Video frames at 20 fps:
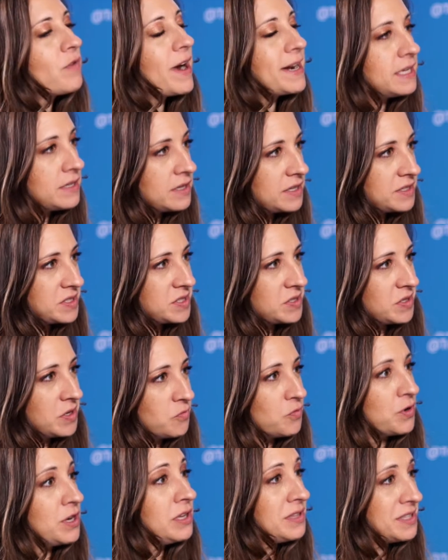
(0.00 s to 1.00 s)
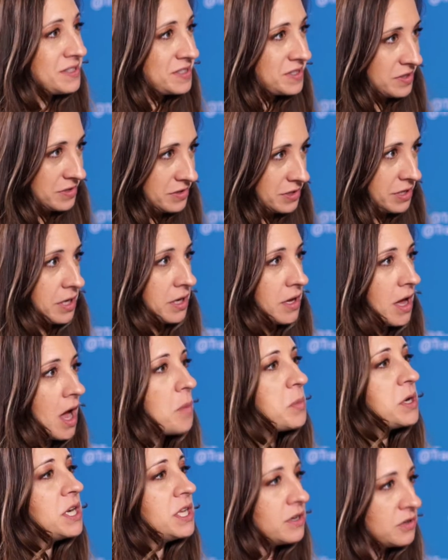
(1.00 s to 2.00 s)
readiness, realistically,
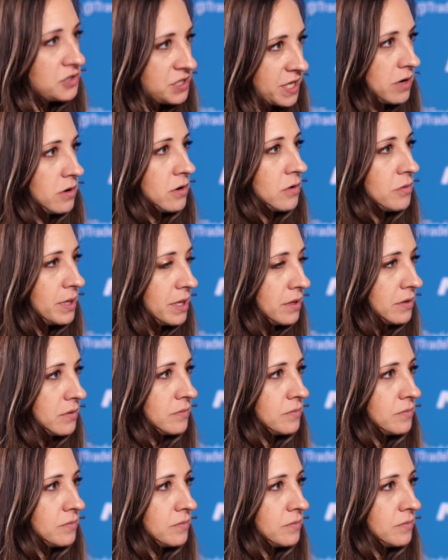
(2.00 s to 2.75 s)
how many years out are we?